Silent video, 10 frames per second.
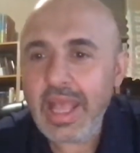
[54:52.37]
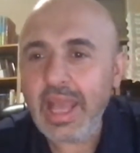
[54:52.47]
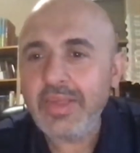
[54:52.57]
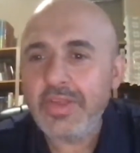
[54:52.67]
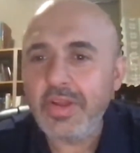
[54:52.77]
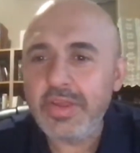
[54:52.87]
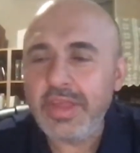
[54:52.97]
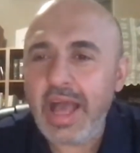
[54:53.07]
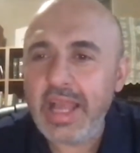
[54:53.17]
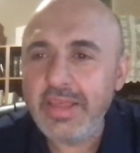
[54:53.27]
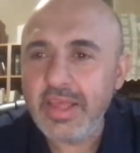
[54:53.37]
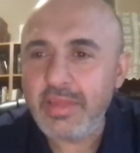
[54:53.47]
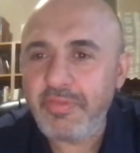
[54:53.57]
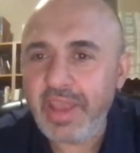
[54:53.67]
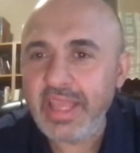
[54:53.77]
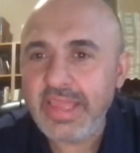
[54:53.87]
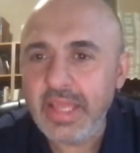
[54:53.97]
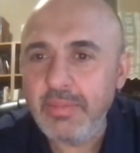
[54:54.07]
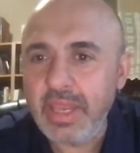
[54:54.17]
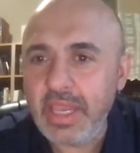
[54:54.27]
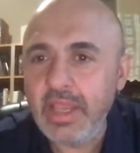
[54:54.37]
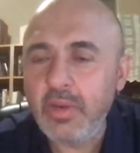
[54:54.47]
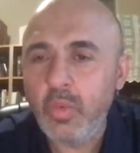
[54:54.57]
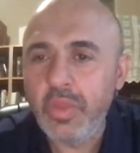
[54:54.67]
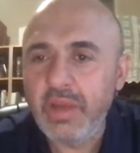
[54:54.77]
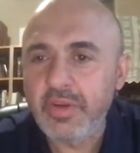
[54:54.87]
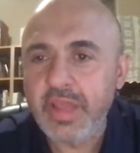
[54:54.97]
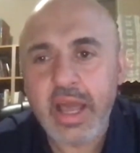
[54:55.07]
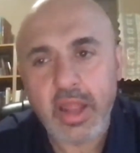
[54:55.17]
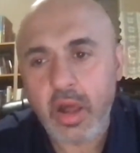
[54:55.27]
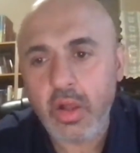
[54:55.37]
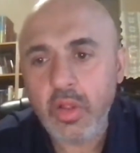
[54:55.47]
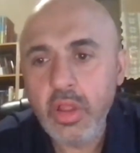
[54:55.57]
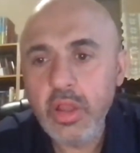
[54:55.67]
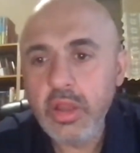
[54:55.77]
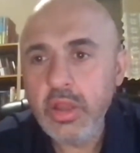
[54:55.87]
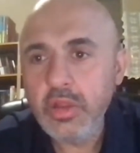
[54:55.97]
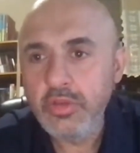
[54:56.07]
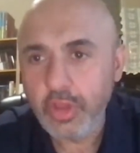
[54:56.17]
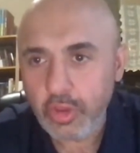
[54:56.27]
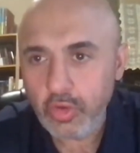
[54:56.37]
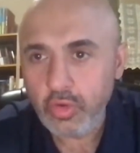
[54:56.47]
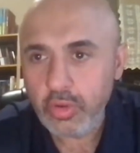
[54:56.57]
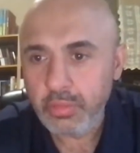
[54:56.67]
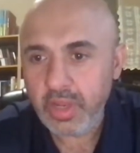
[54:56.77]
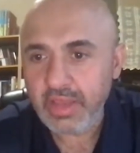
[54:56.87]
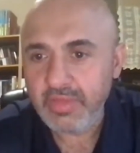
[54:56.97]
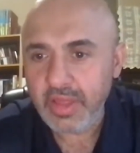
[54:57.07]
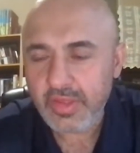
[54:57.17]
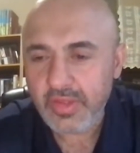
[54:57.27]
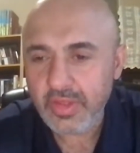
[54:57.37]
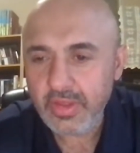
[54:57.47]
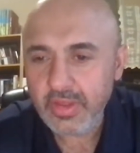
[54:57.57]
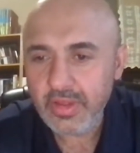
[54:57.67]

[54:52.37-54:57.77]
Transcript: exercises faith in me will never die at all. Do you believe this?